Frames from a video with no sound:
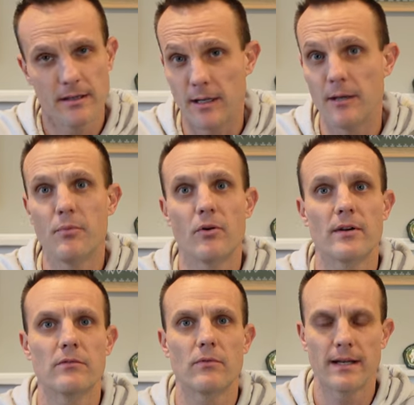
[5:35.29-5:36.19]

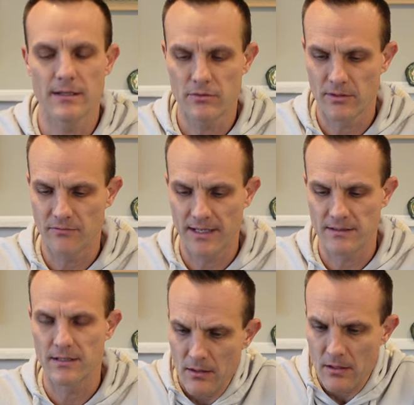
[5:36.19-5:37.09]
imported right into
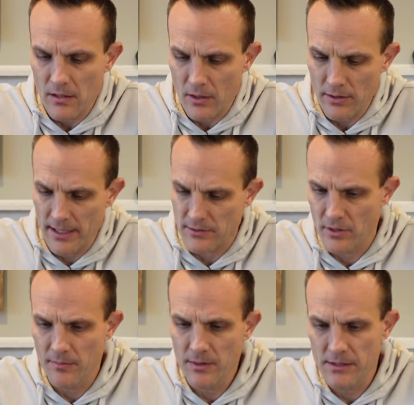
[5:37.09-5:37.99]
Avenza. Okay, so
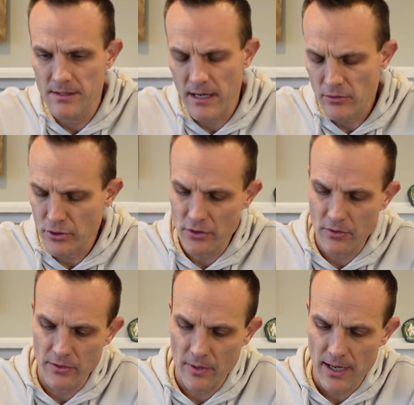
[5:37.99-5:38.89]
I'm going to now show
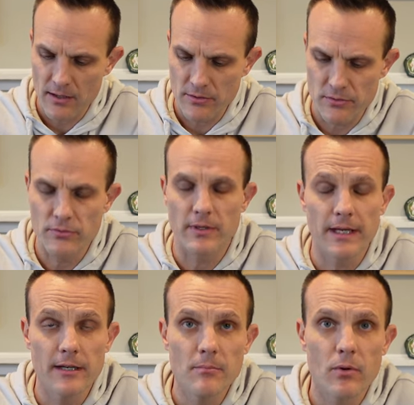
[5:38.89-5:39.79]
you how to
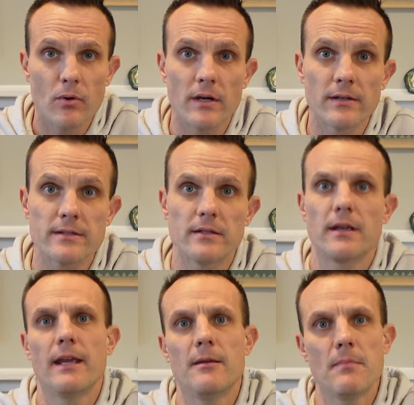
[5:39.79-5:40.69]
import
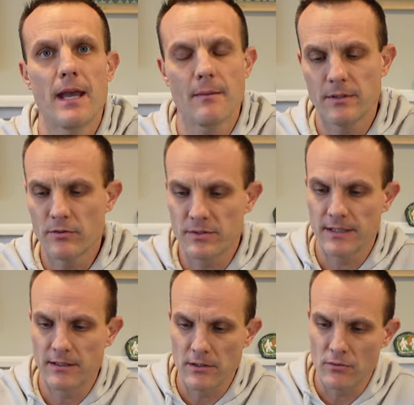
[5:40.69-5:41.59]
a map
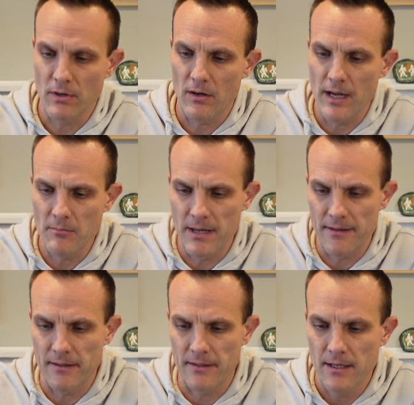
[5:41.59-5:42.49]
using the U R L
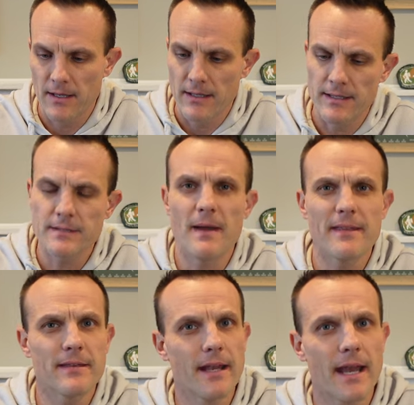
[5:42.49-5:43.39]
method. This
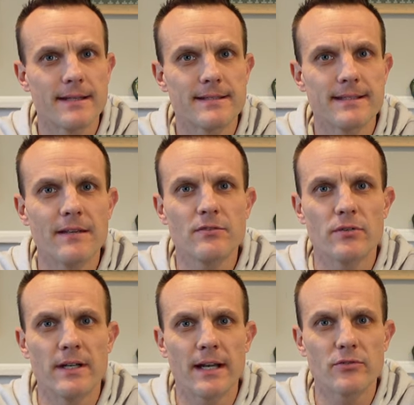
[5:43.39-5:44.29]
method kind of saves
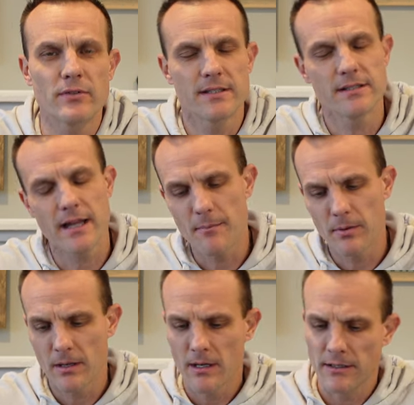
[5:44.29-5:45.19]
you an extra
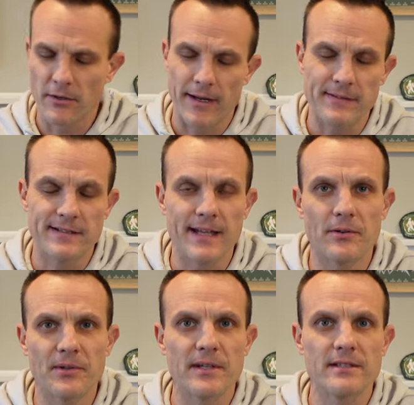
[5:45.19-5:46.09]
step. You don't have to
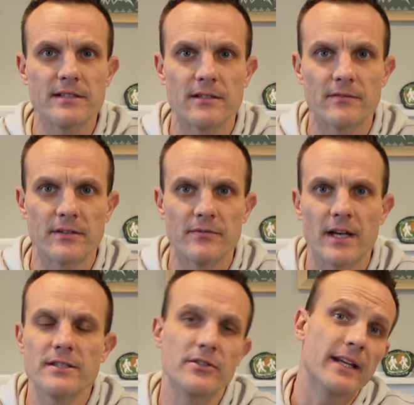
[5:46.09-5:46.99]
download it to your
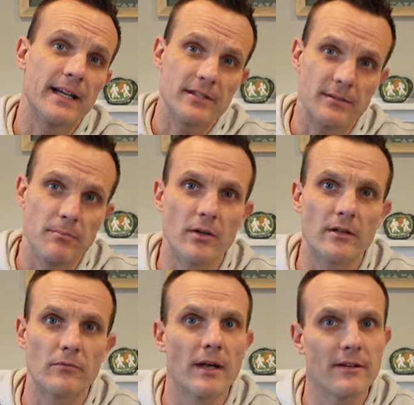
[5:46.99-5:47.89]
device. You can actually pull it
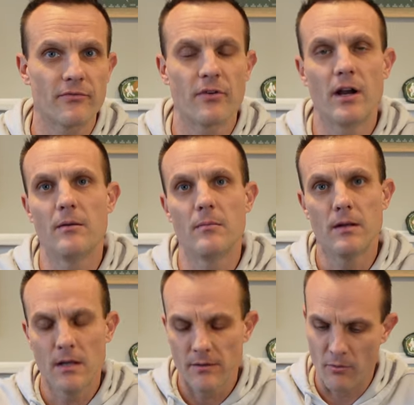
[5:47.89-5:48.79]
right from
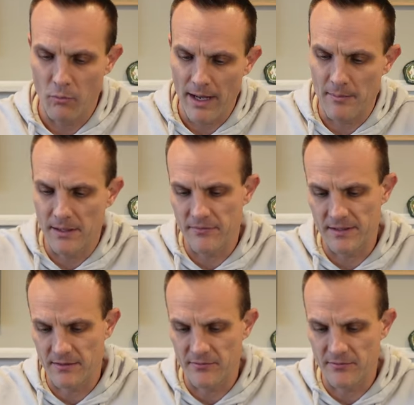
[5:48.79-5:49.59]
the web if it's